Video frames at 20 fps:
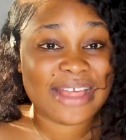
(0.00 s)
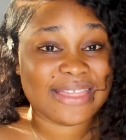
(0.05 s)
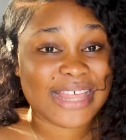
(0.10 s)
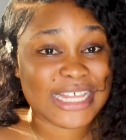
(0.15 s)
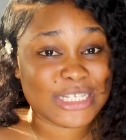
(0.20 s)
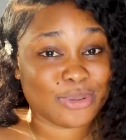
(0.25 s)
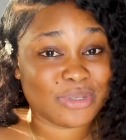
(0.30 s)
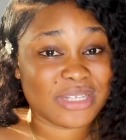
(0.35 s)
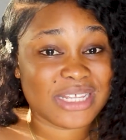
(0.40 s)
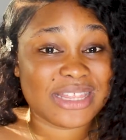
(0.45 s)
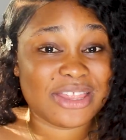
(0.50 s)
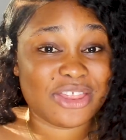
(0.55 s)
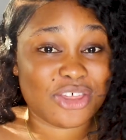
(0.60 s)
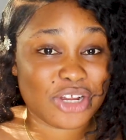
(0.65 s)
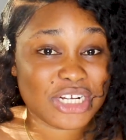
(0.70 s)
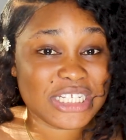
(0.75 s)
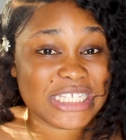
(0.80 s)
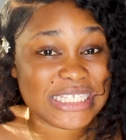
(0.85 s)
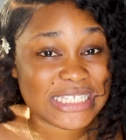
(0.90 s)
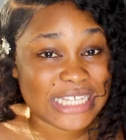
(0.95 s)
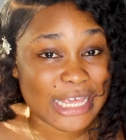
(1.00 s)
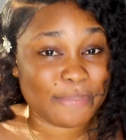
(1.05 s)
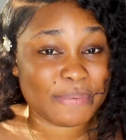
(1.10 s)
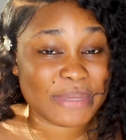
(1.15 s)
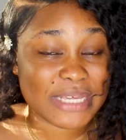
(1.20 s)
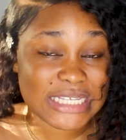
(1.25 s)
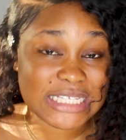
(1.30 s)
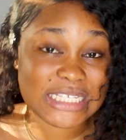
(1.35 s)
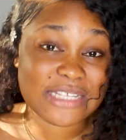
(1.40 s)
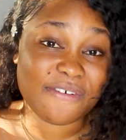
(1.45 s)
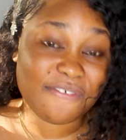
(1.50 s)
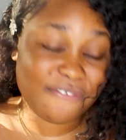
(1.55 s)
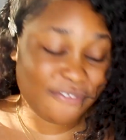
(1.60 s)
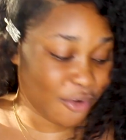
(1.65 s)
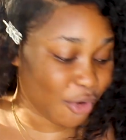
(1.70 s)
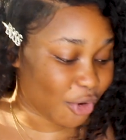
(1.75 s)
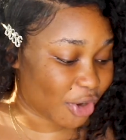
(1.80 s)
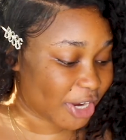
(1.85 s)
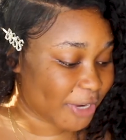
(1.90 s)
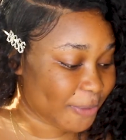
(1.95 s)
That's what the third step is
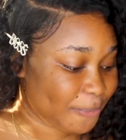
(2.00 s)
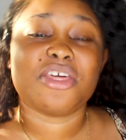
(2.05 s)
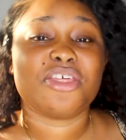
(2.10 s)
for.